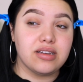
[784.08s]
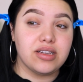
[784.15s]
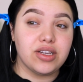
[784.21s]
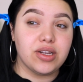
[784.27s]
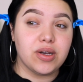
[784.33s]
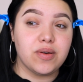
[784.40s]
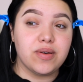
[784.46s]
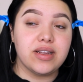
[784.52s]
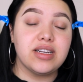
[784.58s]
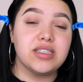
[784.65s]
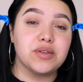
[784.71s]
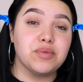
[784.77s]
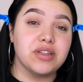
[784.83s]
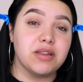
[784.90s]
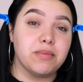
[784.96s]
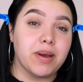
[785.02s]
you know, it
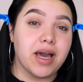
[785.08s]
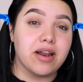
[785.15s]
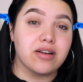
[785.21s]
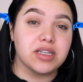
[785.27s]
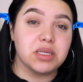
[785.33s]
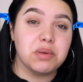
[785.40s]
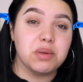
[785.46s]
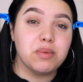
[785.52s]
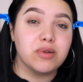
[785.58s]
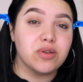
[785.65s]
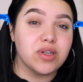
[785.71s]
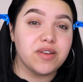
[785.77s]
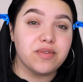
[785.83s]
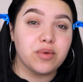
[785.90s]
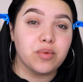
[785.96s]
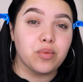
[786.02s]
doesn't really matter. Some people
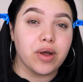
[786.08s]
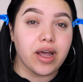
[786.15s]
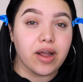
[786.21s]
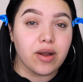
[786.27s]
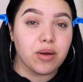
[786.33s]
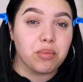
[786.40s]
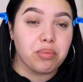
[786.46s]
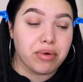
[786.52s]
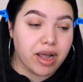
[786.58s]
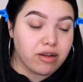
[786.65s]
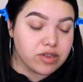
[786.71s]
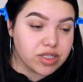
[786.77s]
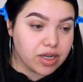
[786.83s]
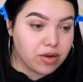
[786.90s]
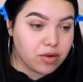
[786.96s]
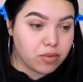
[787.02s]
don't even wear brow
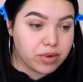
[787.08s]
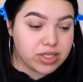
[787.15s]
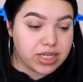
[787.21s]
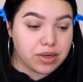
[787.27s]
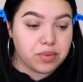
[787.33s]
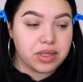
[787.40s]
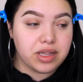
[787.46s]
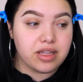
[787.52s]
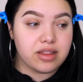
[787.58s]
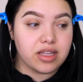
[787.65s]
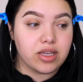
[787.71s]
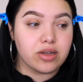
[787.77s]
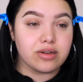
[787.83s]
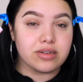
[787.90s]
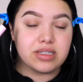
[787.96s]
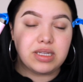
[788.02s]
gel, which I really
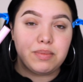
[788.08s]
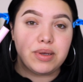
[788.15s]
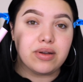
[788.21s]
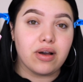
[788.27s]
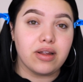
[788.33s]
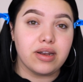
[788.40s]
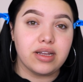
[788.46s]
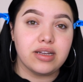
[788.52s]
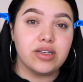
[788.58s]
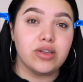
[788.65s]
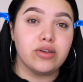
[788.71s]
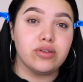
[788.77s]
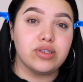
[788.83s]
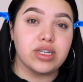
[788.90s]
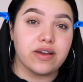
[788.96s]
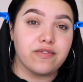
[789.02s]
think you're sleeping on it.
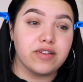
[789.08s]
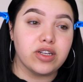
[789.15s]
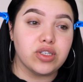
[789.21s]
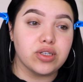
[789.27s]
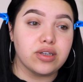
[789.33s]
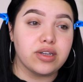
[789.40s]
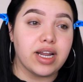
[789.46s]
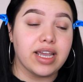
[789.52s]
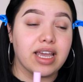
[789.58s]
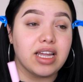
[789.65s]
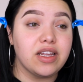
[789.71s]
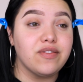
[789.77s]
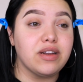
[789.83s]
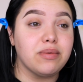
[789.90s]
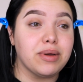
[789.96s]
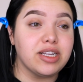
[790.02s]
You definitely should. I can't
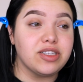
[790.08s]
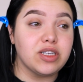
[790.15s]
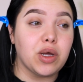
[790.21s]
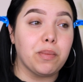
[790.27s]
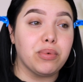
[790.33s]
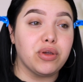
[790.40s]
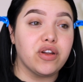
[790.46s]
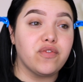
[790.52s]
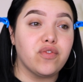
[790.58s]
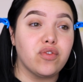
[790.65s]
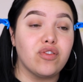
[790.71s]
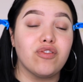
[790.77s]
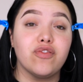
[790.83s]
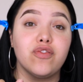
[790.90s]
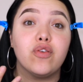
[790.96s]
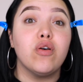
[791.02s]
even imagine how
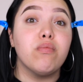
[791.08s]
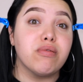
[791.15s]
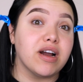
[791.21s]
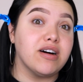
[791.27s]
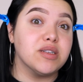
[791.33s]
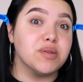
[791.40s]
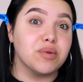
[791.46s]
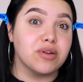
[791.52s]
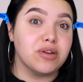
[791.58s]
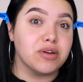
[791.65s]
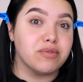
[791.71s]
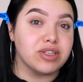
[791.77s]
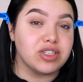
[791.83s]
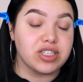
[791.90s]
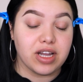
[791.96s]
beautiful full brows would look with